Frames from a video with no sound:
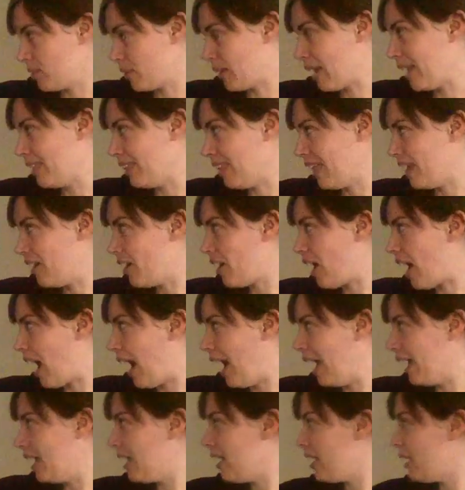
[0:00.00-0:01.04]
okay, letter
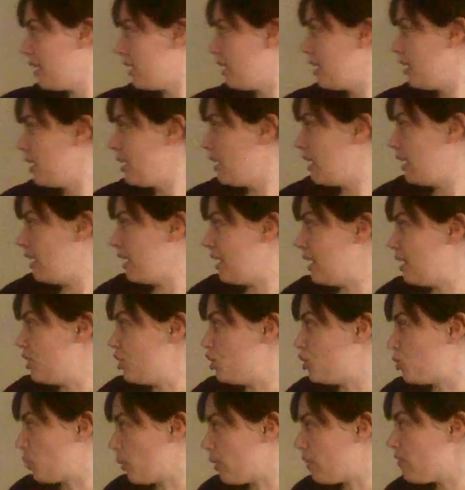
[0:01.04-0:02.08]
I,
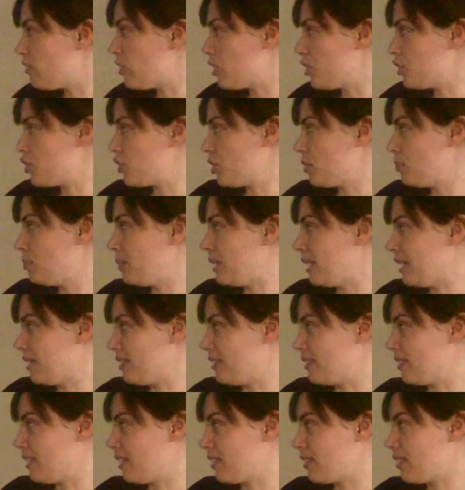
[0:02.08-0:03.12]
short version because
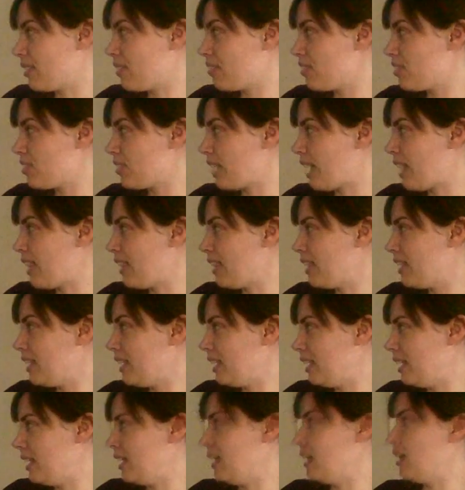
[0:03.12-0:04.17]
it doesn't have a silent
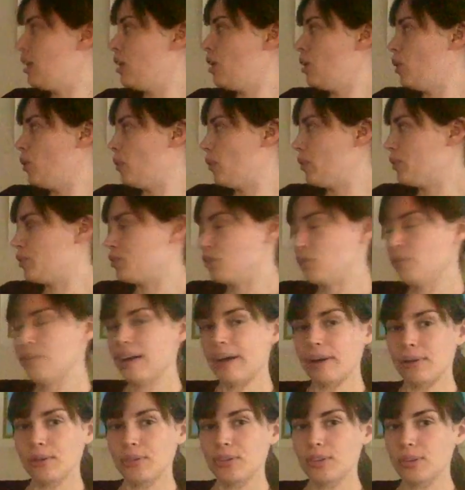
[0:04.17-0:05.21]
E or 2
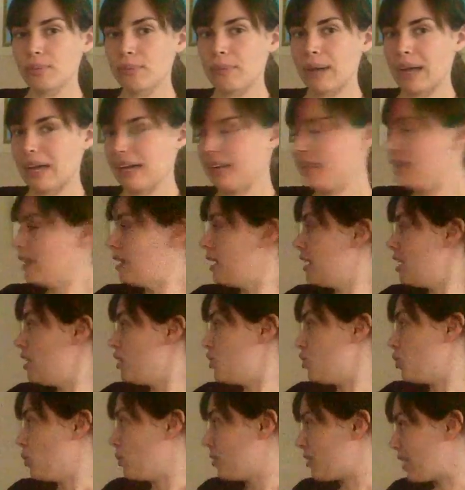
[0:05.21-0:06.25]
vowels combined,
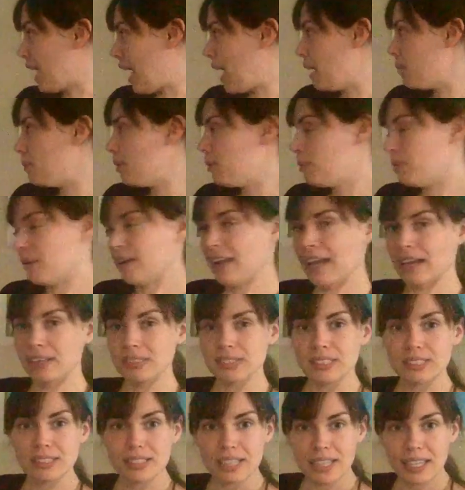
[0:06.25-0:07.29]
so it's got to be
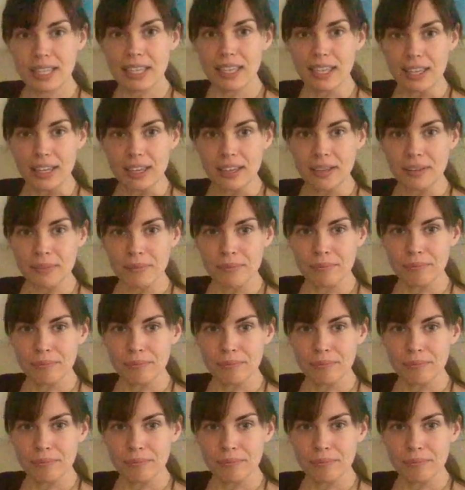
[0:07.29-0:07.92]
pronounced I.